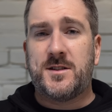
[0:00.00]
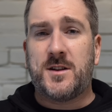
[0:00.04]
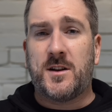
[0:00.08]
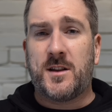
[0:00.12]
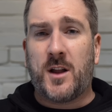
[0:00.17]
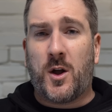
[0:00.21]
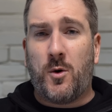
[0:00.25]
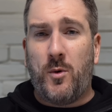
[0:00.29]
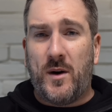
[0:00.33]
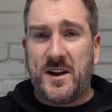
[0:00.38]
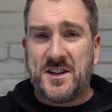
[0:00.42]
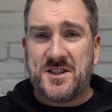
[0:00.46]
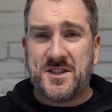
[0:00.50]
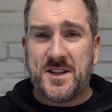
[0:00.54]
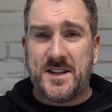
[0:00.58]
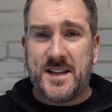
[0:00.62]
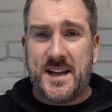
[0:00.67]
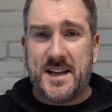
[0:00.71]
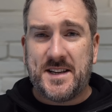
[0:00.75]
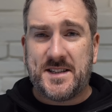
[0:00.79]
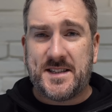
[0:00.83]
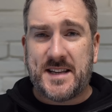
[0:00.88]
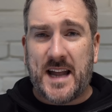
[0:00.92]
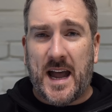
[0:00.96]
So the question
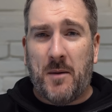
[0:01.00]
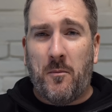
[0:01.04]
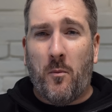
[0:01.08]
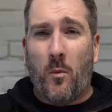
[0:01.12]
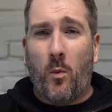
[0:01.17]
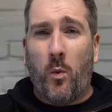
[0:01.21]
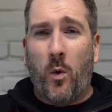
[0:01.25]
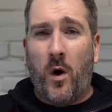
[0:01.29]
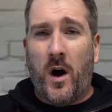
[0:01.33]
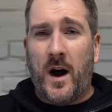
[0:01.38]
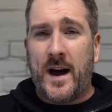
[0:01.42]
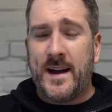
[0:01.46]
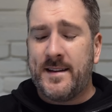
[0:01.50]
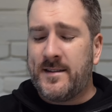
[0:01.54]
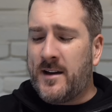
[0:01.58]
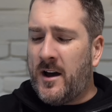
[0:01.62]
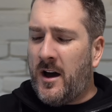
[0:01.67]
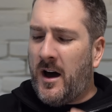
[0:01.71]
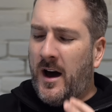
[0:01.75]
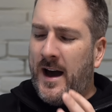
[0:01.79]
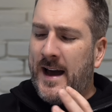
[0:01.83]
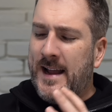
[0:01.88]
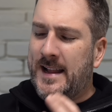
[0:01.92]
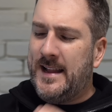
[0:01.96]
is then, why do
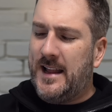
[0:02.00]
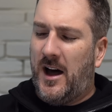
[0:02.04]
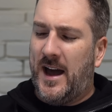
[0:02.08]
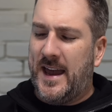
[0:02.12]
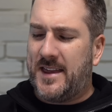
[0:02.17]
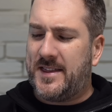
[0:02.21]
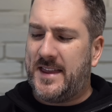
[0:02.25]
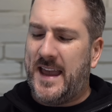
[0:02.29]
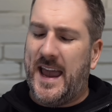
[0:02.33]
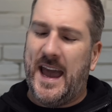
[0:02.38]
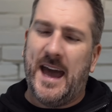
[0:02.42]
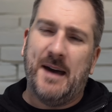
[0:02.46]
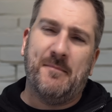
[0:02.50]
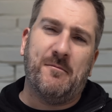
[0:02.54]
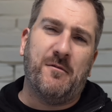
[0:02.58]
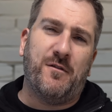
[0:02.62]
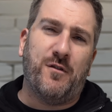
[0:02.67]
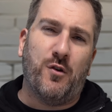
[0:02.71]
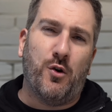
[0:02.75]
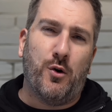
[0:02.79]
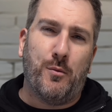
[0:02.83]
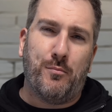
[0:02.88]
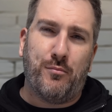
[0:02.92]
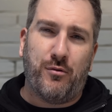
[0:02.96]
I like the
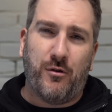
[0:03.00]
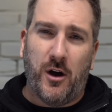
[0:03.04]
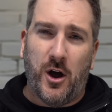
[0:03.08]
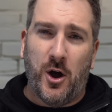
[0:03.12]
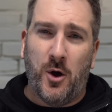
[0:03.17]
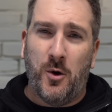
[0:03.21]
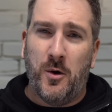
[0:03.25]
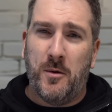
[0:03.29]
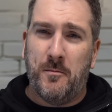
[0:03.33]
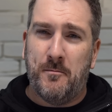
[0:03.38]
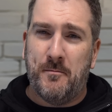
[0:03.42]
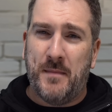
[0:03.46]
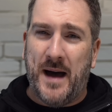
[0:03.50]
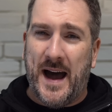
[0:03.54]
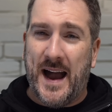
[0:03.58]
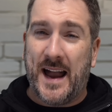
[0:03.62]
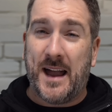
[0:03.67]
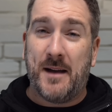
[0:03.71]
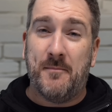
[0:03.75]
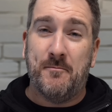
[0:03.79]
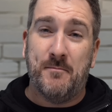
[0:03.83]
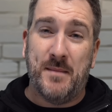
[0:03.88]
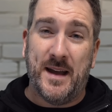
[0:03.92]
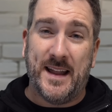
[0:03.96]
M4 Pro
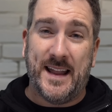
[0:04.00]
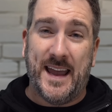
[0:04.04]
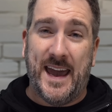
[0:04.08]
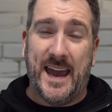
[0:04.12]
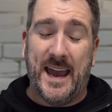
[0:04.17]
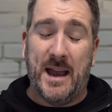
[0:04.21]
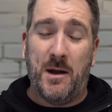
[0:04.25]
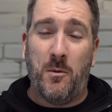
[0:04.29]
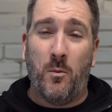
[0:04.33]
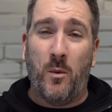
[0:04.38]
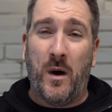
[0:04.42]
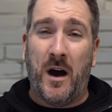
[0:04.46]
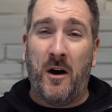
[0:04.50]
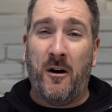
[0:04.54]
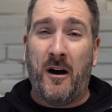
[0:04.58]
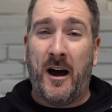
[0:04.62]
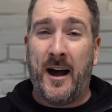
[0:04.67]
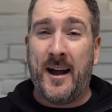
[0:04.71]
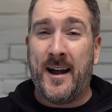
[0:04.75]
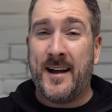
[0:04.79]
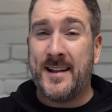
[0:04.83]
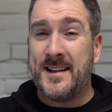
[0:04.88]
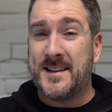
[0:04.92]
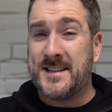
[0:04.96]
Mac Mini? Well,
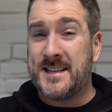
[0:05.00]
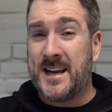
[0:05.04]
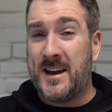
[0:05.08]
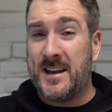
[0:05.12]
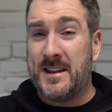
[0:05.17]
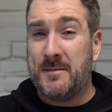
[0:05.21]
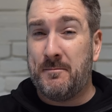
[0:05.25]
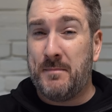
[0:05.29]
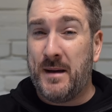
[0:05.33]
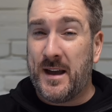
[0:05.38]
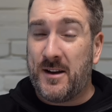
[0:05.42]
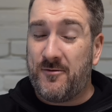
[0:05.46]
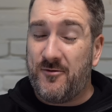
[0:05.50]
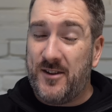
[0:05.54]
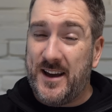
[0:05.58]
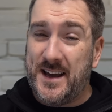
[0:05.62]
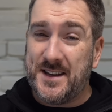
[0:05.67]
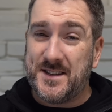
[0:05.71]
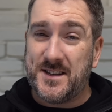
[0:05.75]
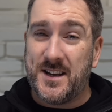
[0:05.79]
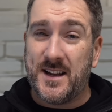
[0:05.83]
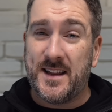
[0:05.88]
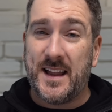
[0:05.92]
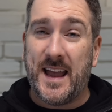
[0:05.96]
I'm going to tell you the big
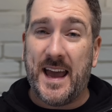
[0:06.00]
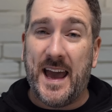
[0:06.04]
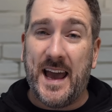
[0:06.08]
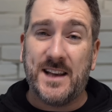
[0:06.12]
reason.